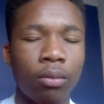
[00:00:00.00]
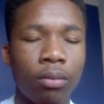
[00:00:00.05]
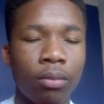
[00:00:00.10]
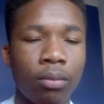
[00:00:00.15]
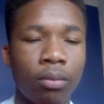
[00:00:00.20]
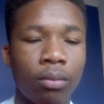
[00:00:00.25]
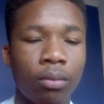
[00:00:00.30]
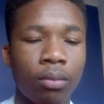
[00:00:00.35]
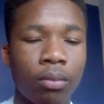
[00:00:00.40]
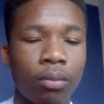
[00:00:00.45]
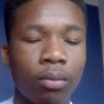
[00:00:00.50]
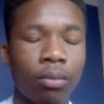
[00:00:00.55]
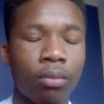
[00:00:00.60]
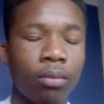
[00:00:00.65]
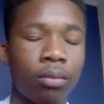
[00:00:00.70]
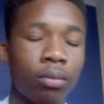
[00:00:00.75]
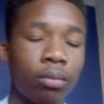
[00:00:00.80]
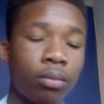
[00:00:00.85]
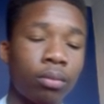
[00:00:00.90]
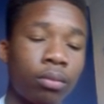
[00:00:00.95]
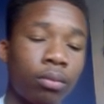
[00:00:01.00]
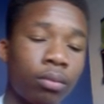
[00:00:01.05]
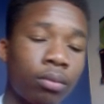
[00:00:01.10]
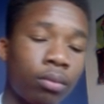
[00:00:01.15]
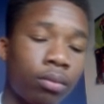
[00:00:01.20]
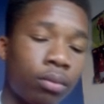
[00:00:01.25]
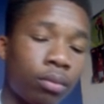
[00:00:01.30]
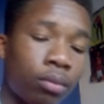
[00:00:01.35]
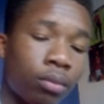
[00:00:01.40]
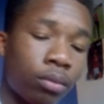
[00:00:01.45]

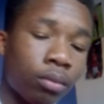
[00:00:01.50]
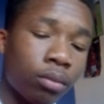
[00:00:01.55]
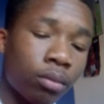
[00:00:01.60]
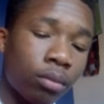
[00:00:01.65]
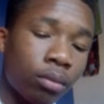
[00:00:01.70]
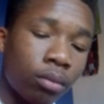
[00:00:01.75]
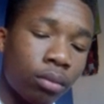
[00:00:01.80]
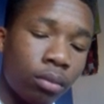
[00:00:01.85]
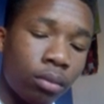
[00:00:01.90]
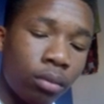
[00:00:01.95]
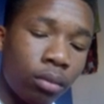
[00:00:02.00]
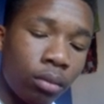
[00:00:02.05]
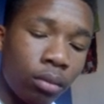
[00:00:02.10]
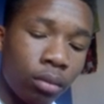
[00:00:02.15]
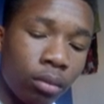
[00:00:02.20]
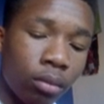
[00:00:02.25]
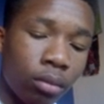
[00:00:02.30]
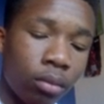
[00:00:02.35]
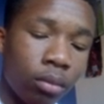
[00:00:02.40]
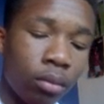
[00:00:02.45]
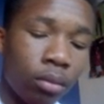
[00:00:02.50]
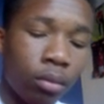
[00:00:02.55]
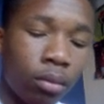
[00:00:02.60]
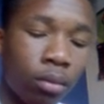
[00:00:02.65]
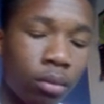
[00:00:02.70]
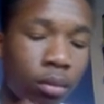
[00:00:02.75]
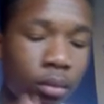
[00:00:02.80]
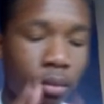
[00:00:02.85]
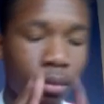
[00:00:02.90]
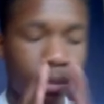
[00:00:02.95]

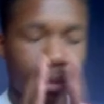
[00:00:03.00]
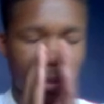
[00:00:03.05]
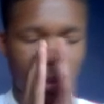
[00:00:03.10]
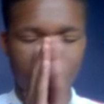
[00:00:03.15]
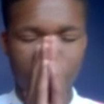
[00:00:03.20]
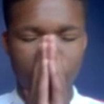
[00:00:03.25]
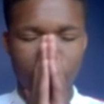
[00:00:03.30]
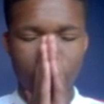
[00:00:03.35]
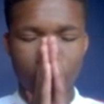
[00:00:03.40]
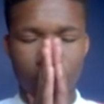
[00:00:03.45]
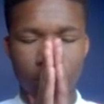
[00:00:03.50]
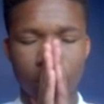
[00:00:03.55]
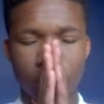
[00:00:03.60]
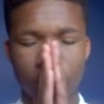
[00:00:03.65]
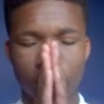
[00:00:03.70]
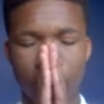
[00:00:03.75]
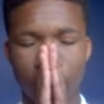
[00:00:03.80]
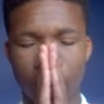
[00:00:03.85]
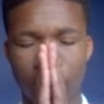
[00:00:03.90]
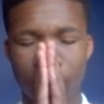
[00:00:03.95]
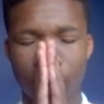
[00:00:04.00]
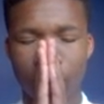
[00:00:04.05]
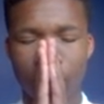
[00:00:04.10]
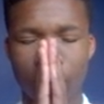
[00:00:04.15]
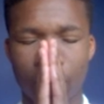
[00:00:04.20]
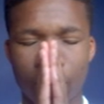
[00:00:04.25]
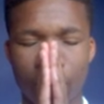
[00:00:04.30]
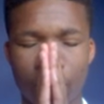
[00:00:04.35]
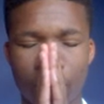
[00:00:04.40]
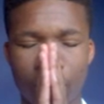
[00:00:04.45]

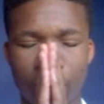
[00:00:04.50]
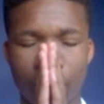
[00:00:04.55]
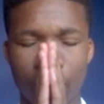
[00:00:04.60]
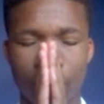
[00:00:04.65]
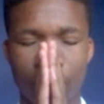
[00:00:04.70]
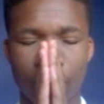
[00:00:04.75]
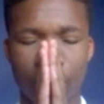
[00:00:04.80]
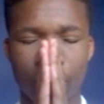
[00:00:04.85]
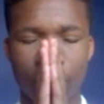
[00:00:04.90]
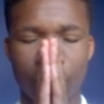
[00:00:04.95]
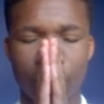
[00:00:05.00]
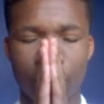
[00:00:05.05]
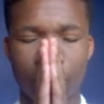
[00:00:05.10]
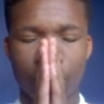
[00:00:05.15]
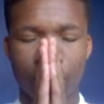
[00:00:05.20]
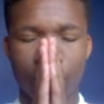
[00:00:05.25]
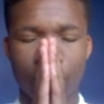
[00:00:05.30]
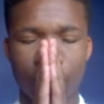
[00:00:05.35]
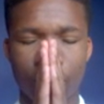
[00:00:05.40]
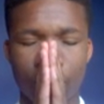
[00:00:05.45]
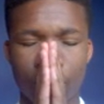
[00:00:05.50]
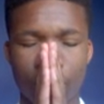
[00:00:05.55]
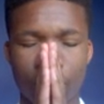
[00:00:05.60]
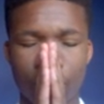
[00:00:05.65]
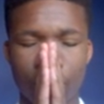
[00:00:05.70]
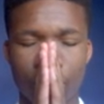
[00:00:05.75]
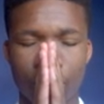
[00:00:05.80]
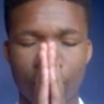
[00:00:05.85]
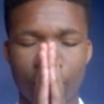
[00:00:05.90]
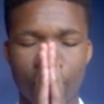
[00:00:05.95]

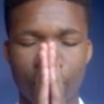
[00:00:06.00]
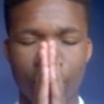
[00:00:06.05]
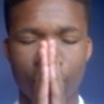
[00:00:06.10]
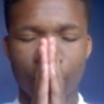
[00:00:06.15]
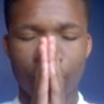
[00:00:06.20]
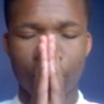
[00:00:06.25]
Nothing is said.